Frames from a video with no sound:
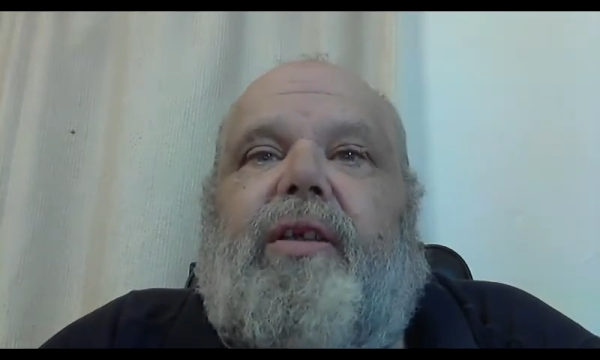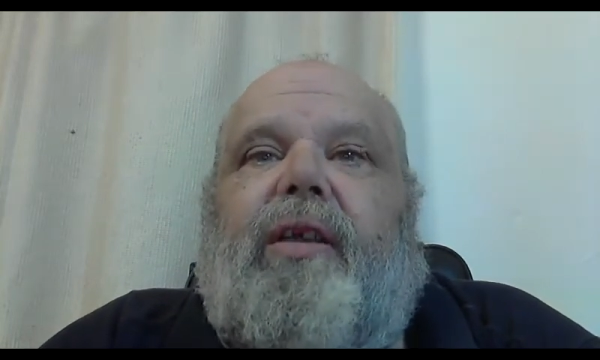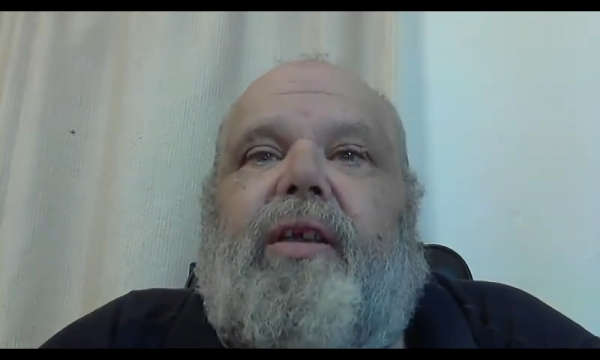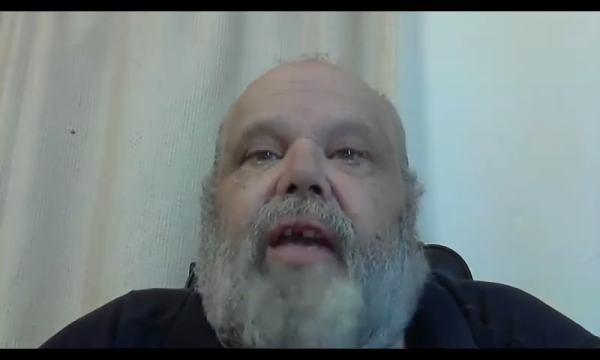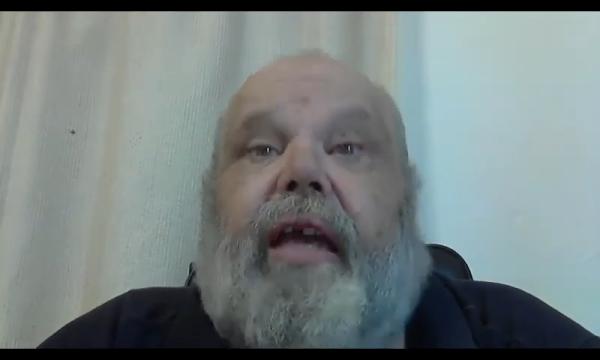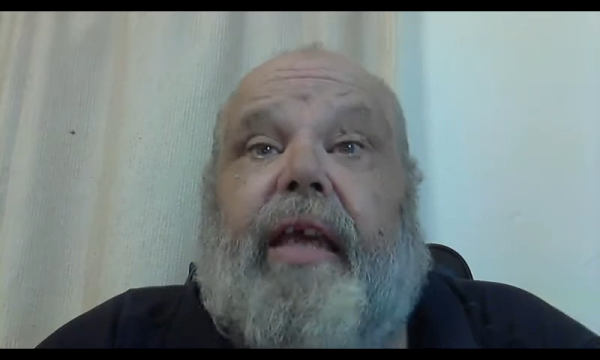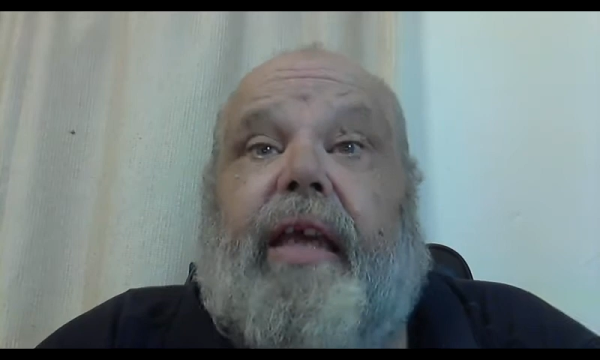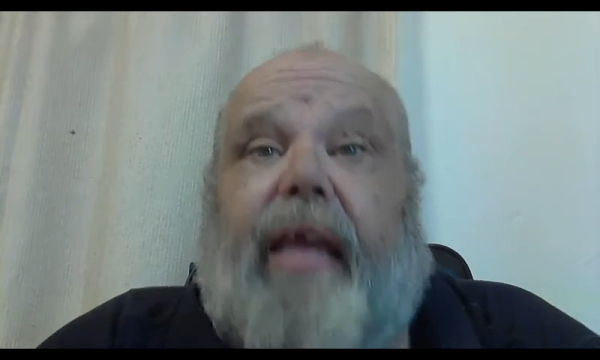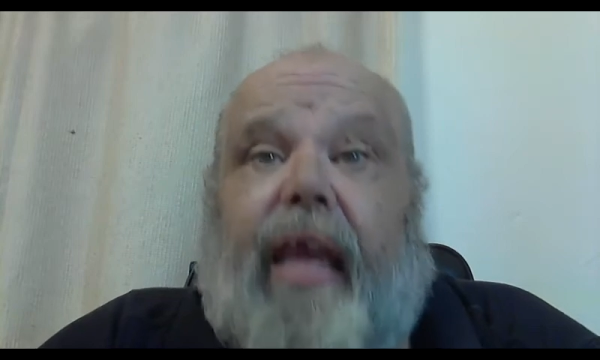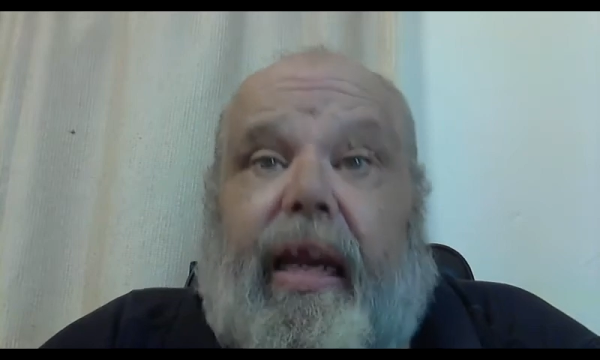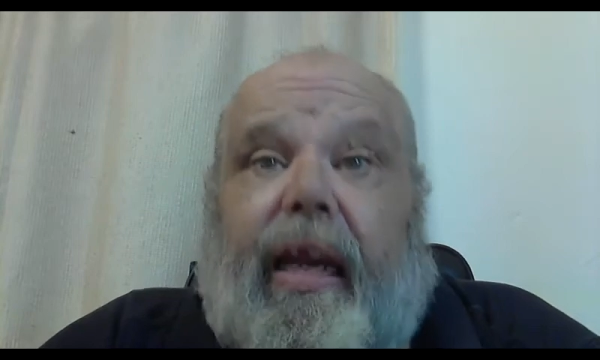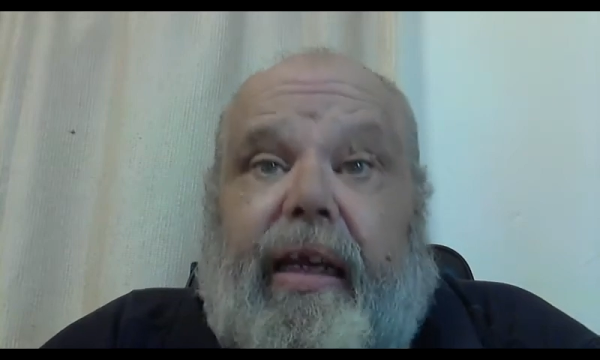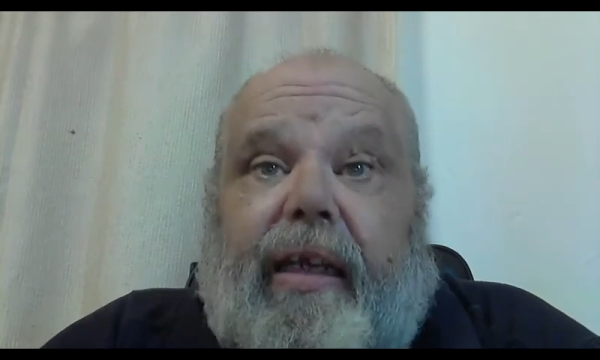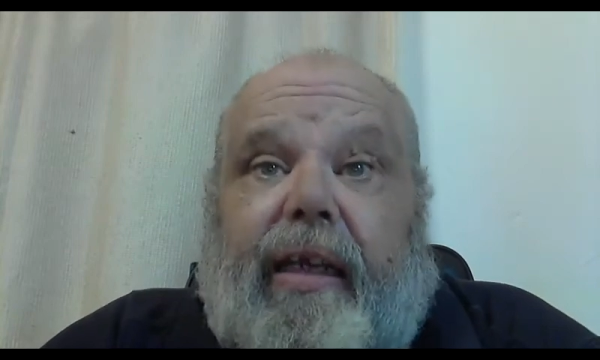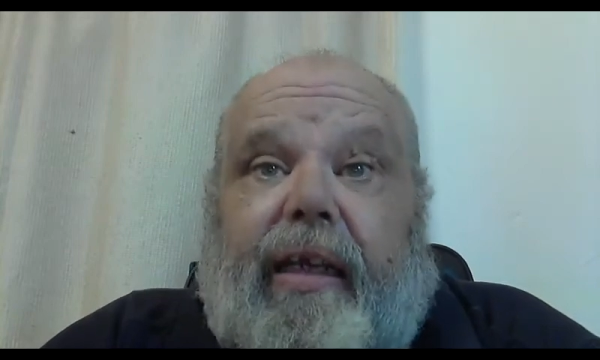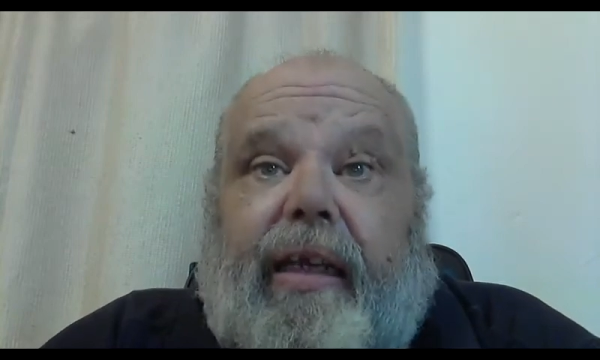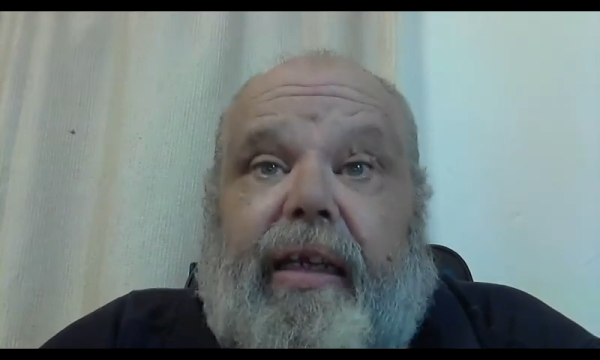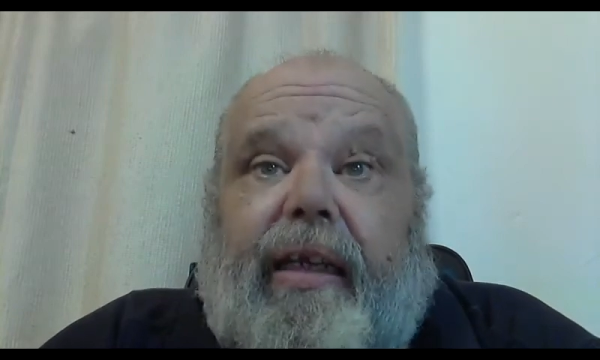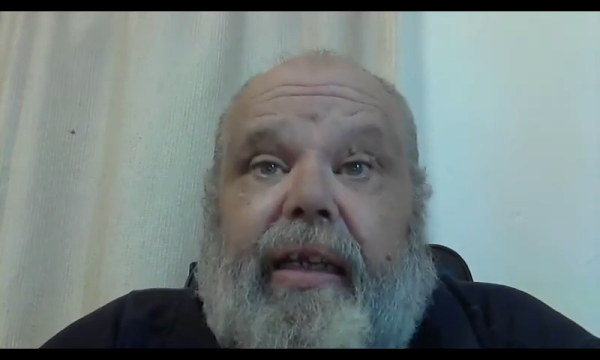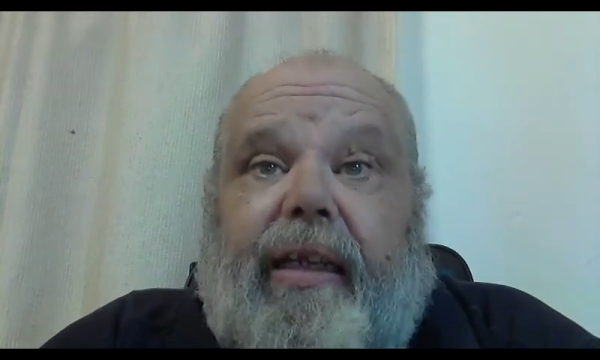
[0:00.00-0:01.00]
Again,
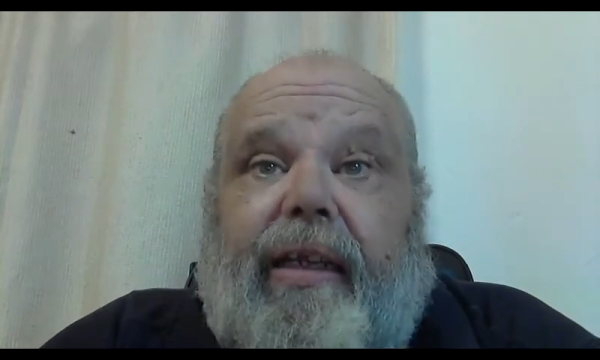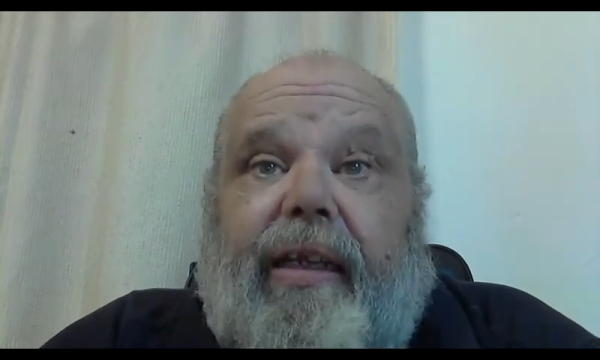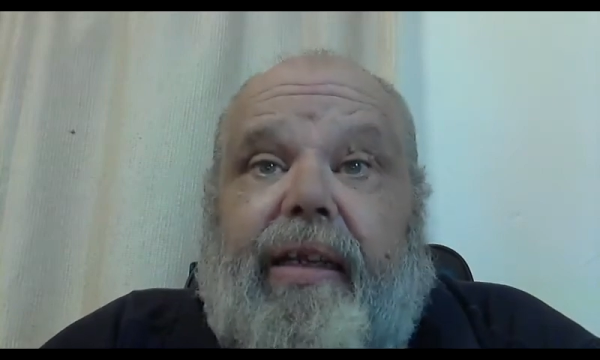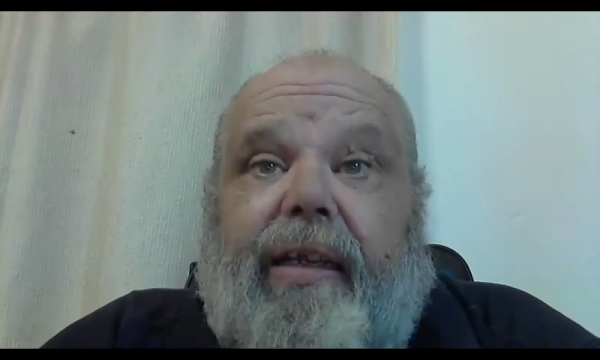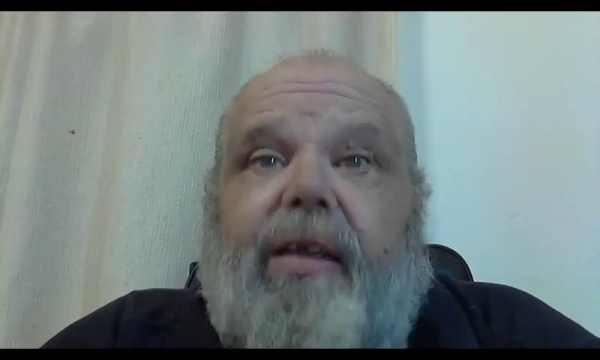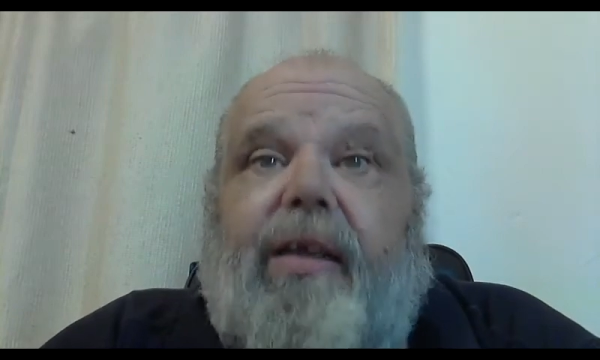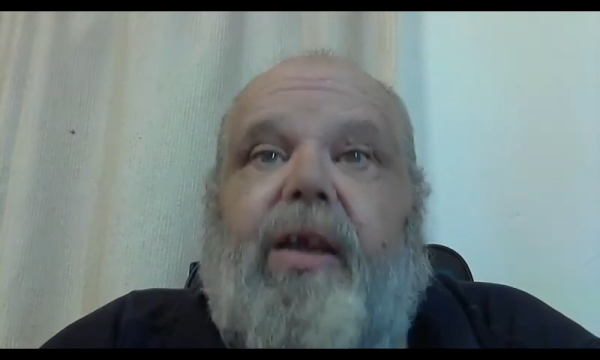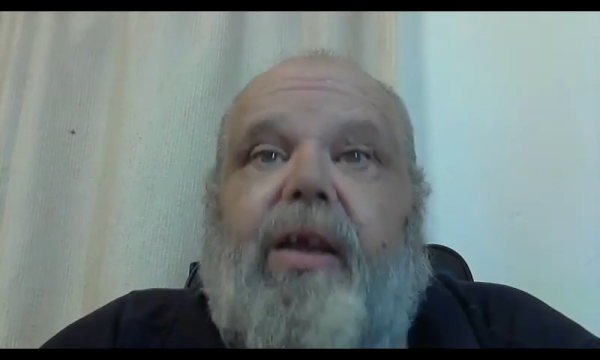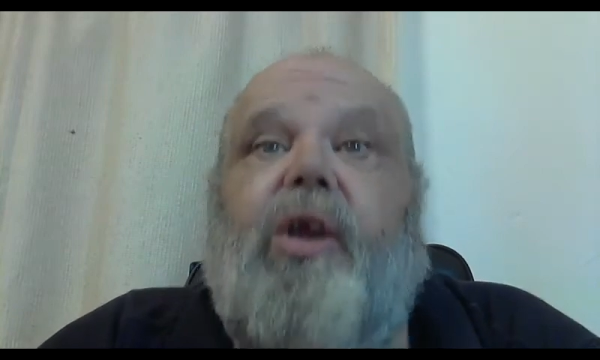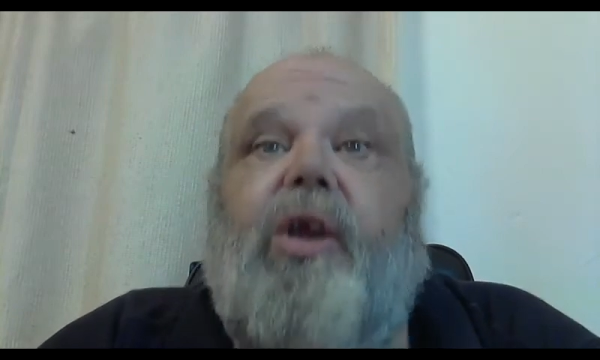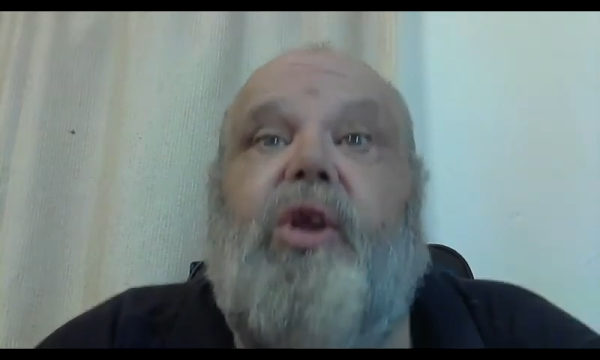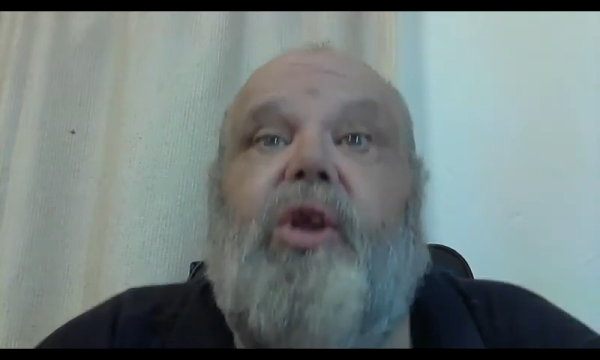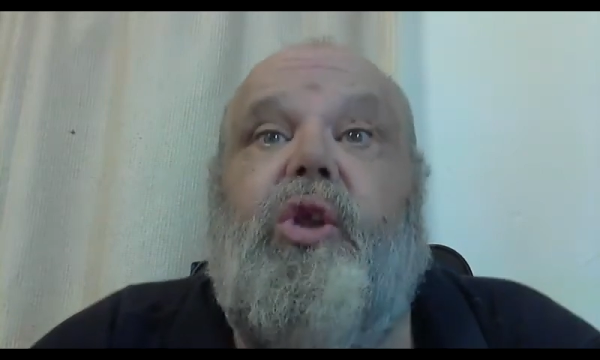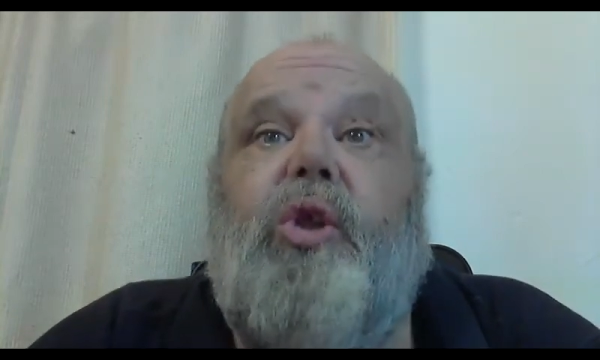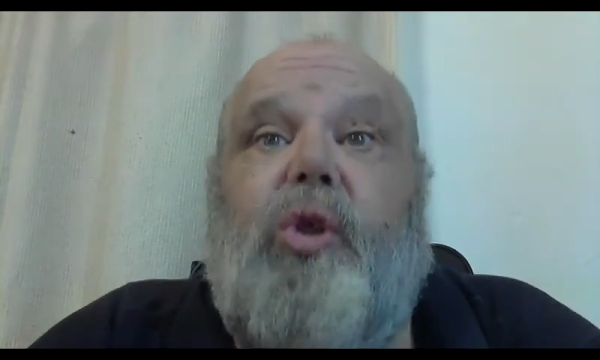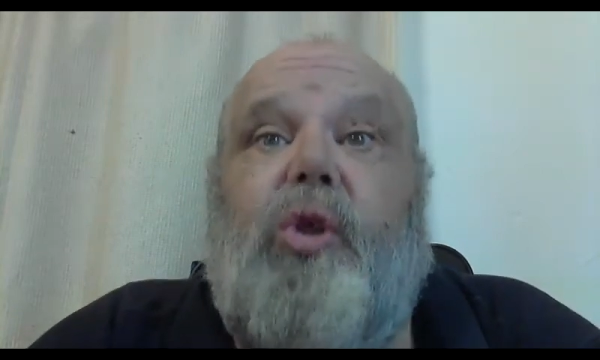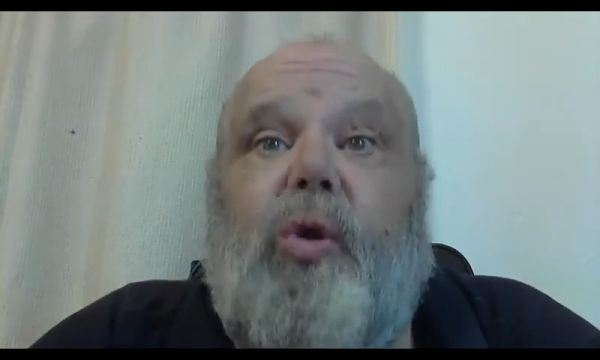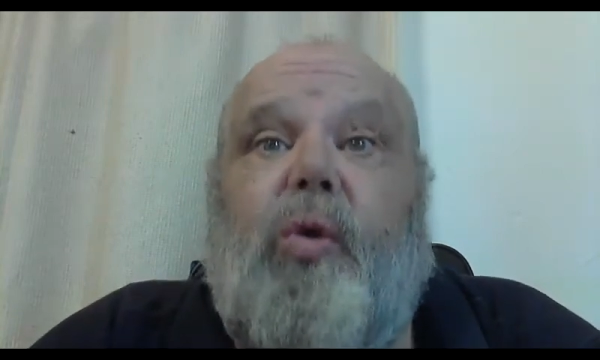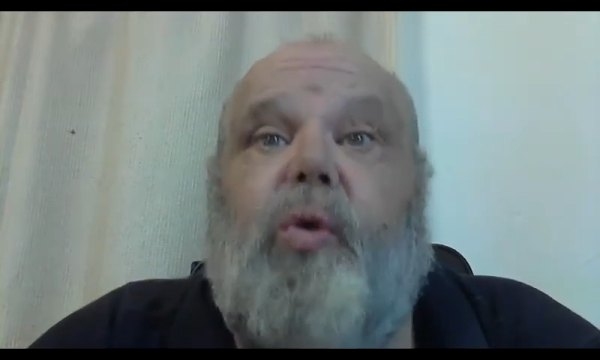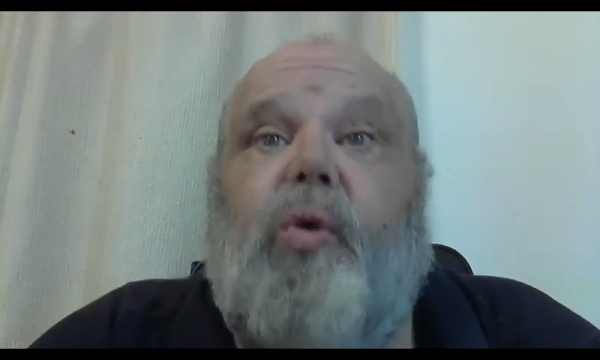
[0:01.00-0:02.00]

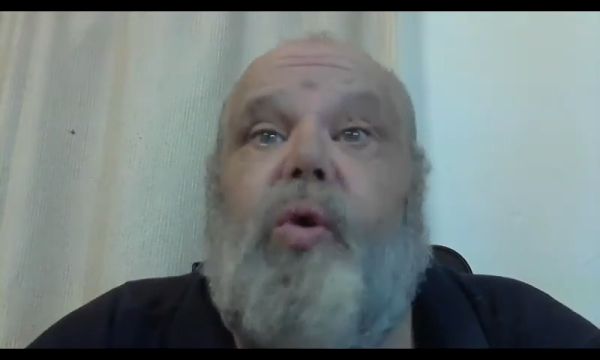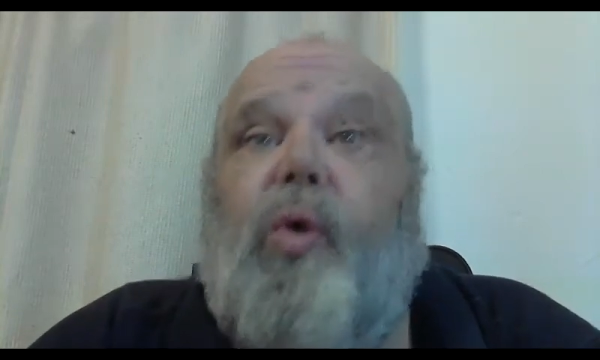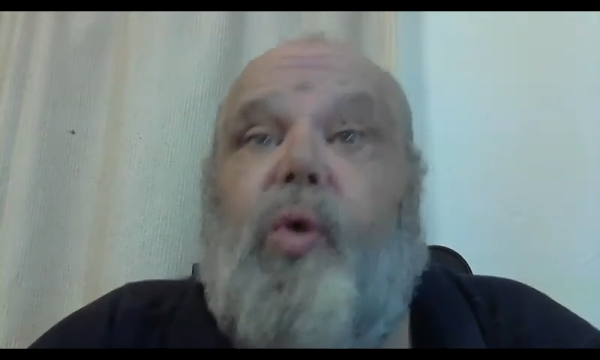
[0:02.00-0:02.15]
you